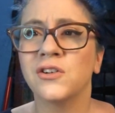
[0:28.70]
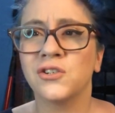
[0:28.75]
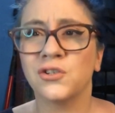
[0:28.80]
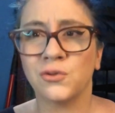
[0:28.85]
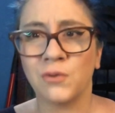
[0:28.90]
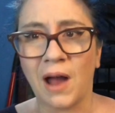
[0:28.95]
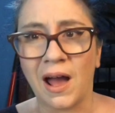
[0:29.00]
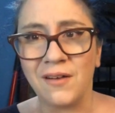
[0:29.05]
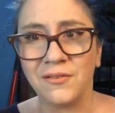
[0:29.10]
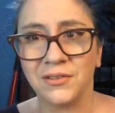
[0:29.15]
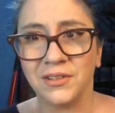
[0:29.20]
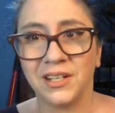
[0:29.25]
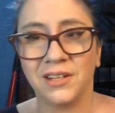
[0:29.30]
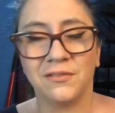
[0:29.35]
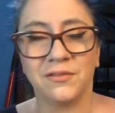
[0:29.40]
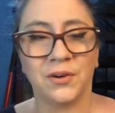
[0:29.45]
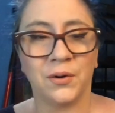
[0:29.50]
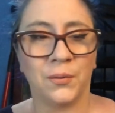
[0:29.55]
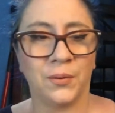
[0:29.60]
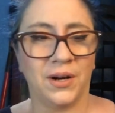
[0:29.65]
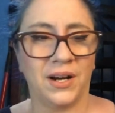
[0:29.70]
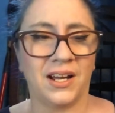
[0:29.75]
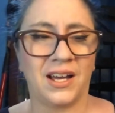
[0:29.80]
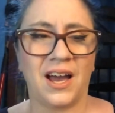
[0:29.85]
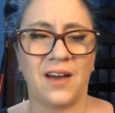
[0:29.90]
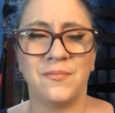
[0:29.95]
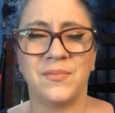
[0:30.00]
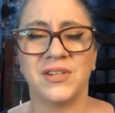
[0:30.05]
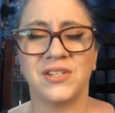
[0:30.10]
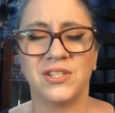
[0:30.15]
traveling for
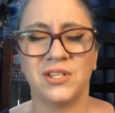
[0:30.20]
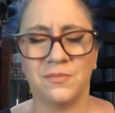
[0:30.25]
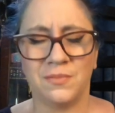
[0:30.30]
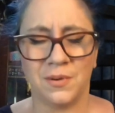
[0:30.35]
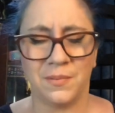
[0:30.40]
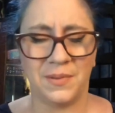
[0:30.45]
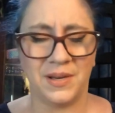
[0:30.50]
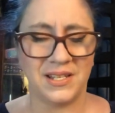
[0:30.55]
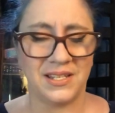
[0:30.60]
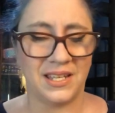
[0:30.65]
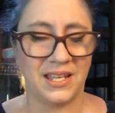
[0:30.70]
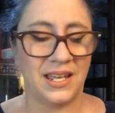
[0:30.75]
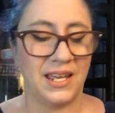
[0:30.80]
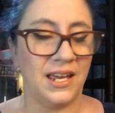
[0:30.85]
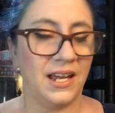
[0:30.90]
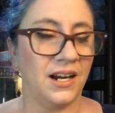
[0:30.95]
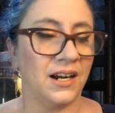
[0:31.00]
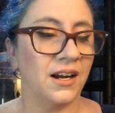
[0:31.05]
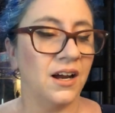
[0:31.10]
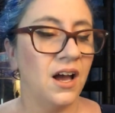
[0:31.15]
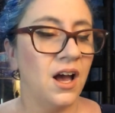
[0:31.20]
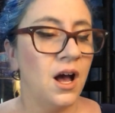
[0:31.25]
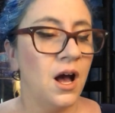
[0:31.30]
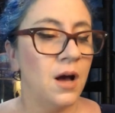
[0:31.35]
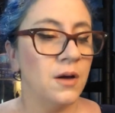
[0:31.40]
work. I've been super busy here.